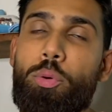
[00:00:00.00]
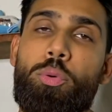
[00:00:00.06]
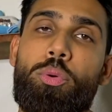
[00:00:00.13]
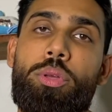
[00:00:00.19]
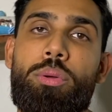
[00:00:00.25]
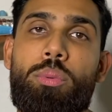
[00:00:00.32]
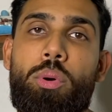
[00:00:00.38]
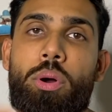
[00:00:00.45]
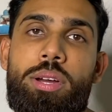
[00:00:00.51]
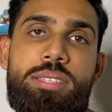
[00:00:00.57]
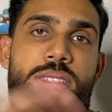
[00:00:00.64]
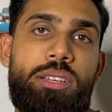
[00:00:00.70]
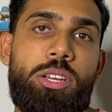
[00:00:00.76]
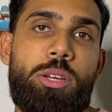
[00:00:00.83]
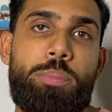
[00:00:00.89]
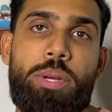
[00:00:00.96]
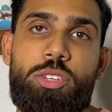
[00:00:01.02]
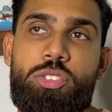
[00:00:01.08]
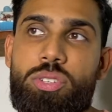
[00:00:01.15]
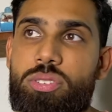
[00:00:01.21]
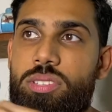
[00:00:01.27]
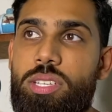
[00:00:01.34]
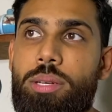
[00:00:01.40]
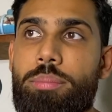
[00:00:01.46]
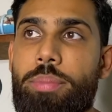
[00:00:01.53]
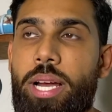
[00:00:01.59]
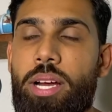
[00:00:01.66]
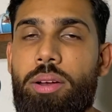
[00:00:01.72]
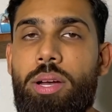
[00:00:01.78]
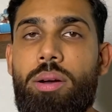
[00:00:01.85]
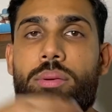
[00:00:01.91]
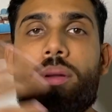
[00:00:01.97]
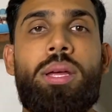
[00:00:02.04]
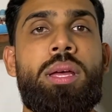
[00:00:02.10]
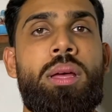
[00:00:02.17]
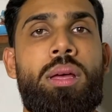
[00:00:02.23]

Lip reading: who you are, see your picture, see your background,